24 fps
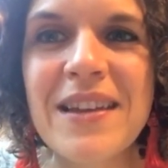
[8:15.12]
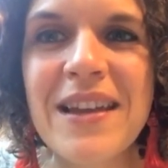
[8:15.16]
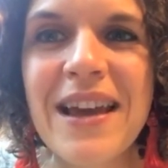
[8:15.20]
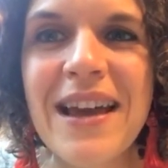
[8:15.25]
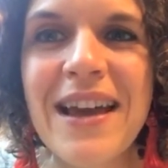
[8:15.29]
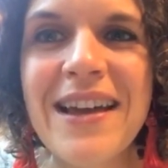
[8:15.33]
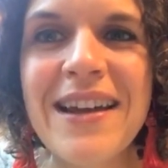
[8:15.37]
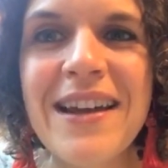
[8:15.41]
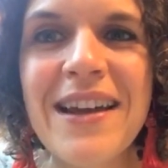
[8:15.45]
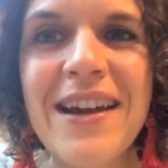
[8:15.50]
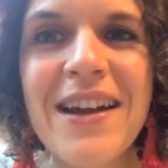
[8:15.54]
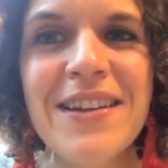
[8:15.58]

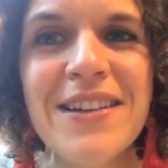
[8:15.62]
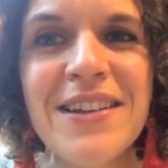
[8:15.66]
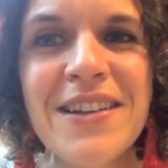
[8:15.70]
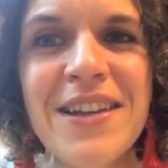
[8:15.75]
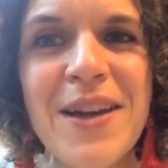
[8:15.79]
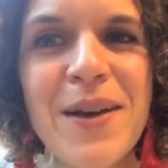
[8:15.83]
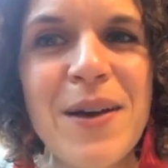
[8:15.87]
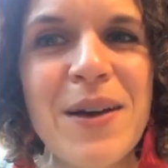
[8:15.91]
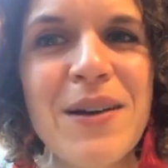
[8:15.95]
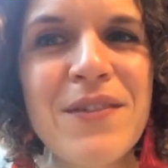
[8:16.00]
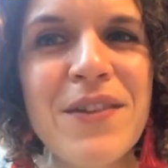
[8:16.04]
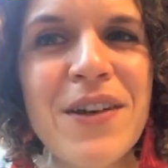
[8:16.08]
I don't
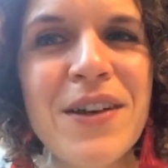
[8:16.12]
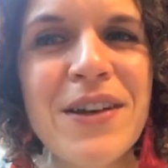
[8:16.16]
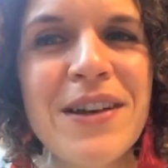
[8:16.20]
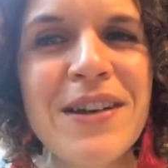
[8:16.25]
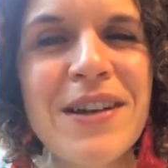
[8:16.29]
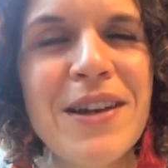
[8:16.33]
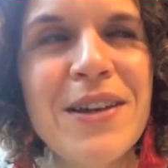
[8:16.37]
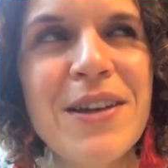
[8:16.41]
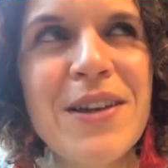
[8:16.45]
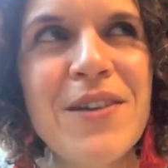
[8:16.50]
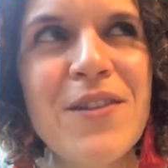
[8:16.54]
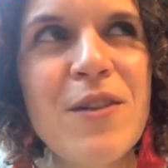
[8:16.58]
know, I've only
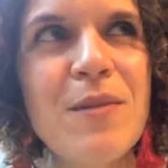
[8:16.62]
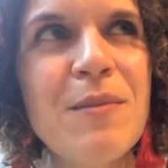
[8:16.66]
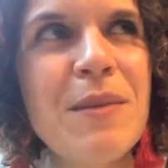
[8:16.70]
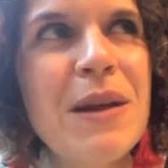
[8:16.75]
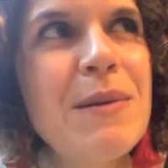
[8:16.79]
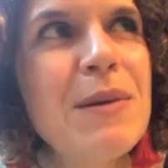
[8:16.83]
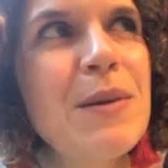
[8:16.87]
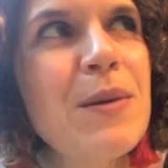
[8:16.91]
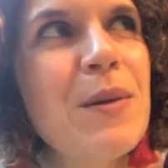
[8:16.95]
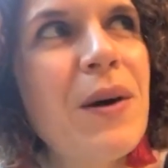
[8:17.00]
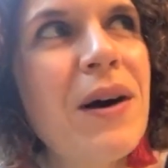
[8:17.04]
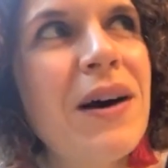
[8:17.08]
known you for
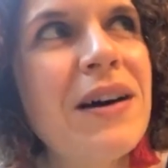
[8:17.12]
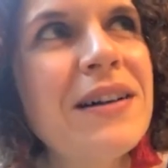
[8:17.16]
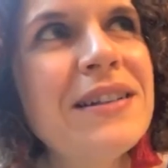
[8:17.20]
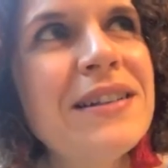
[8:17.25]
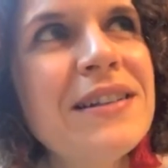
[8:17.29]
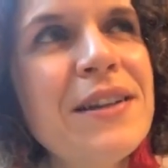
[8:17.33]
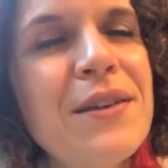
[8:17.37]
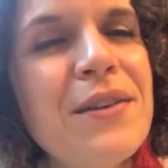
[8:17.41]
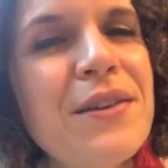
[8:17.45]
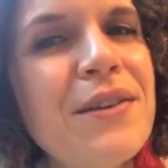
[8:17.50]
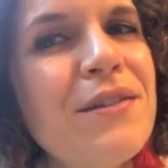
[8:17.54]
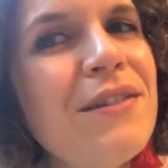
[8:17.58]
maybe
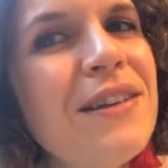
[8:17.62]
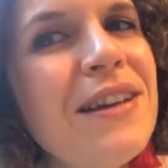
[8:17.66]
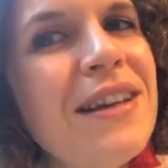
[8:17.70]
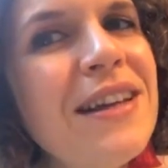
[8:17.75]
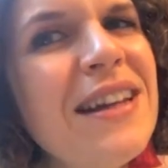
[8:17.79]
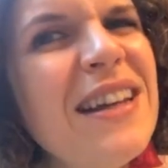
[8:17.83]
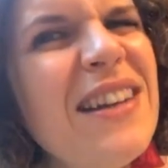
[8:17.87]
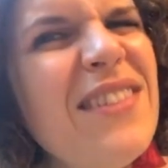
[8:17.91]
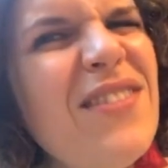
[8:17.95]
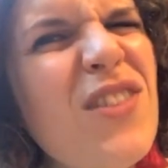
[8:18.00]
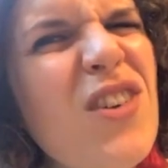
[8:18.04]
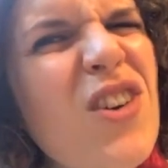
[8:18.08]

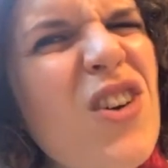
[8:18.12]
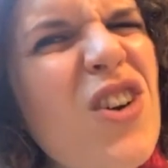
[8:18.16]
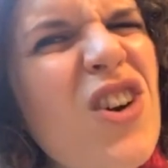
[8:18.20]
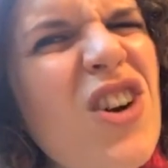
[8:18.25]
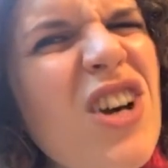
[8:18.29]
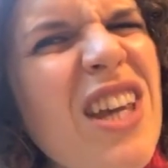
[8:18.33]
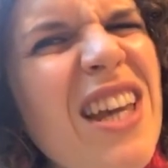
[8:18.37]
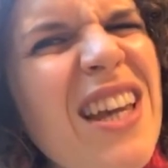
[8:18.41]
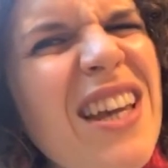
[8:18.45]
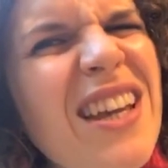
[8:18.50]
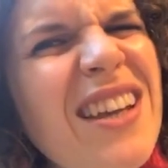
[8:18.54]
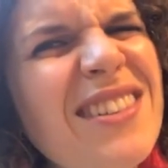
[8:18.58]
3-4
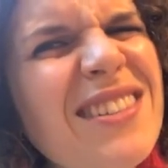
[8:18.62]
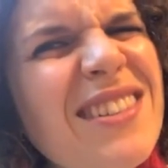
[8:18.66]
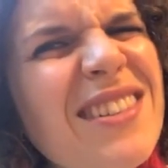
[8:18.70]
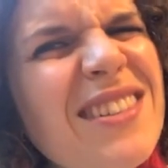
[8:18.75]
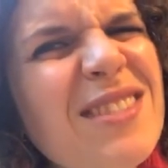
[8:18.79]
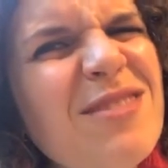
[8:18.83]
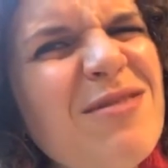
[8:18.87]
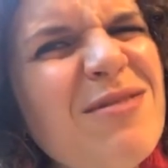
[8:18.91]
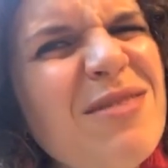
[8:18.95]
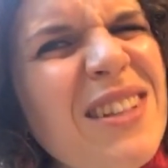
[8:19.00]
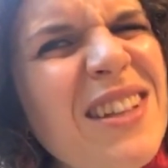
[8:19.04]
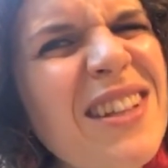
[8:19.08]
years or
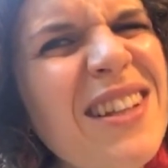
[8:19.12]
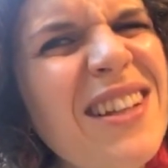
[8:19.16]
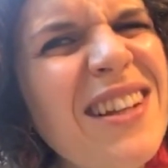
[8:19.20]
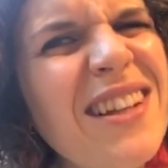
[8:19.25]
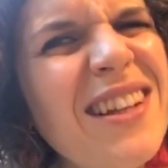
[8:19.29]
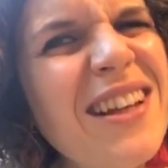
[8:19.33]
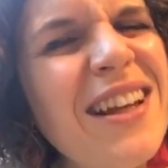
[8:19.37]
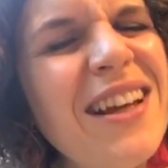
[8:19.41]
something.